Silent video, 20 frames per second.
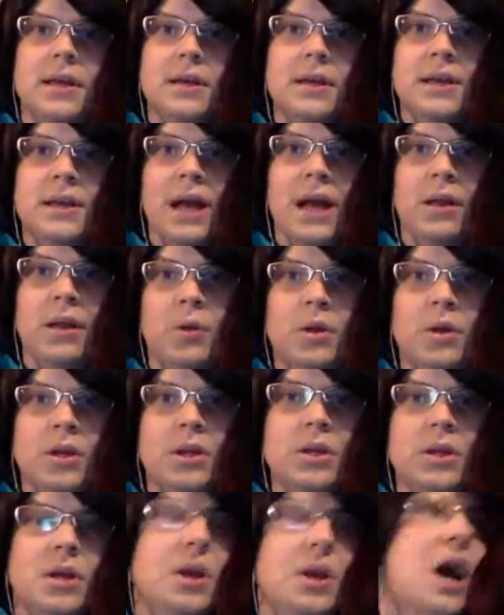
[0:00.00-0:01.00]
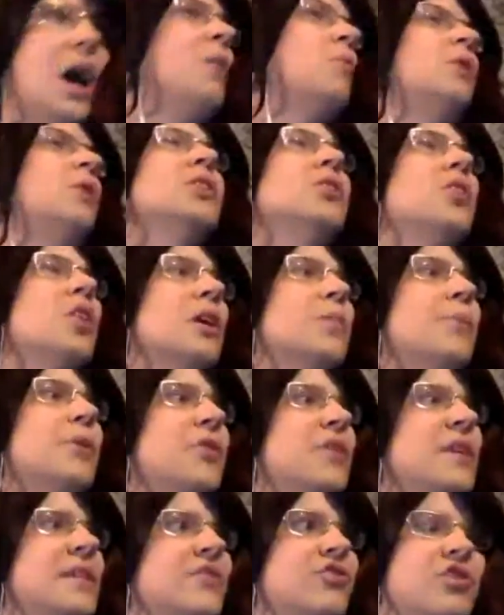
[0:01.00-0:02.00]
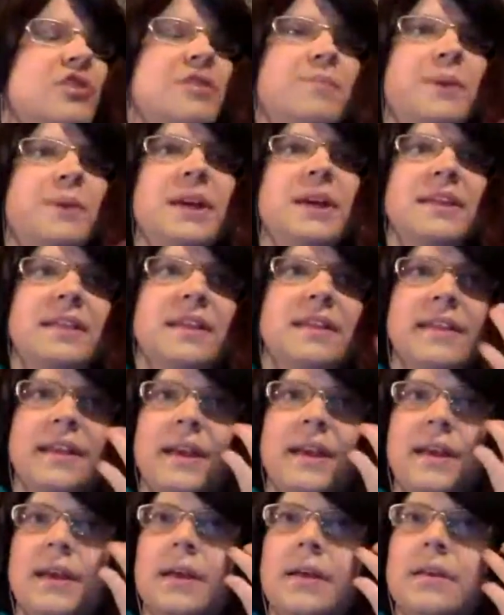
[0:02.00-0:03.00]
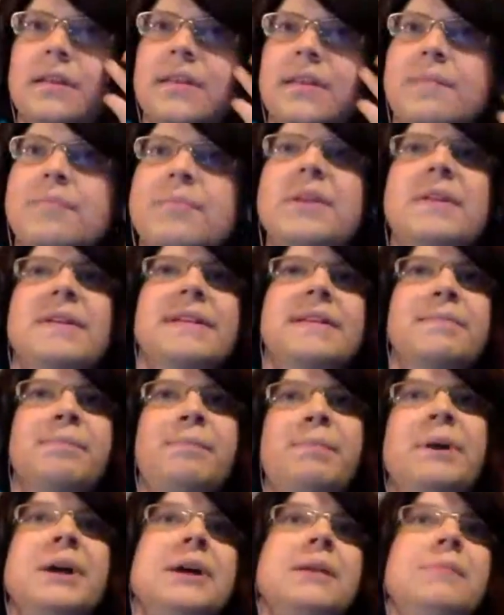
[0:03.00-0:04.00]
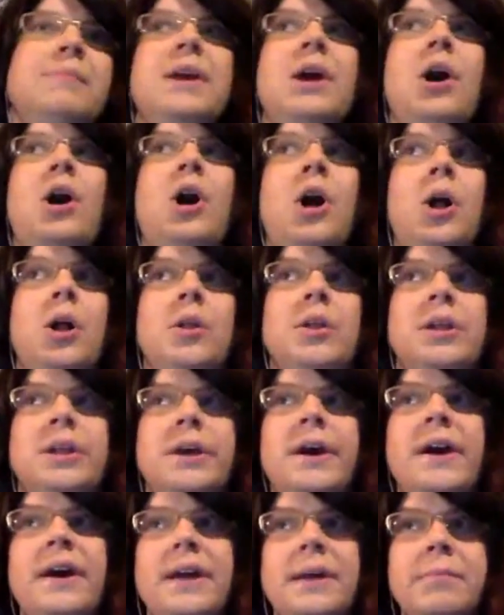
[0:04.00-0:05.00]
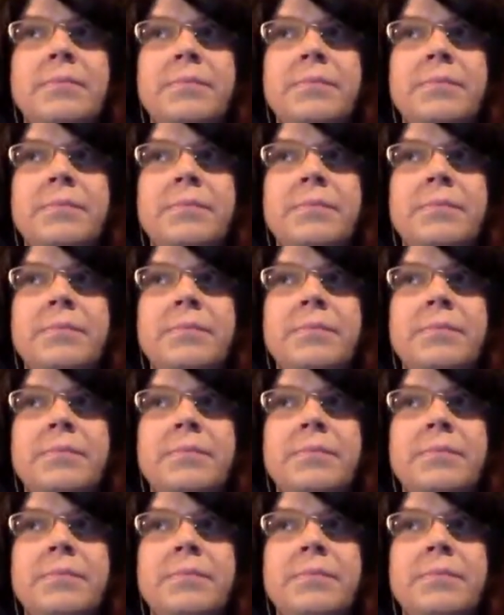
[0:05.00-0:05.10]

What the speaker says: now I want to talk about this just because it's like something that's bugging me all the time.